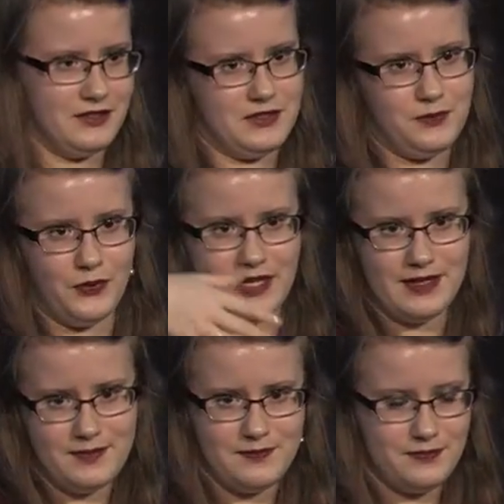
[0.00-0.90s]
point
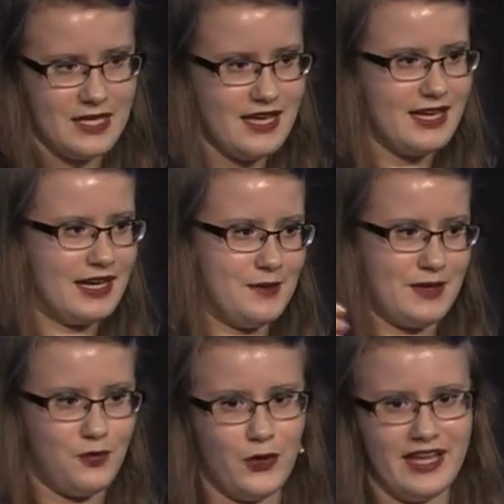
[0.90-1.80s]
B, and I'm
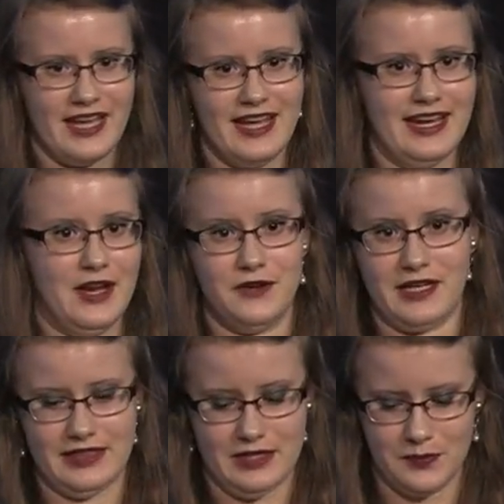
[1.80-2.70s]
at point A, and how do I
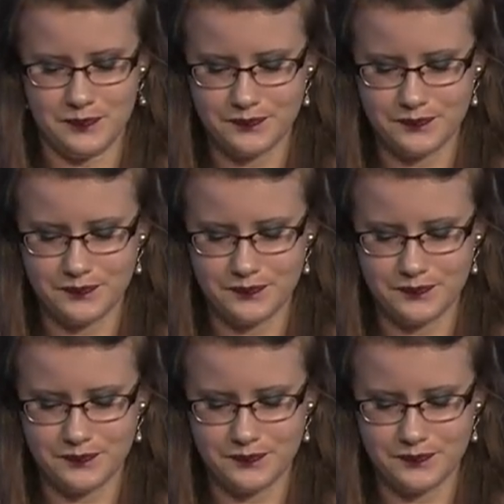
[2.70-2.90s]
get there?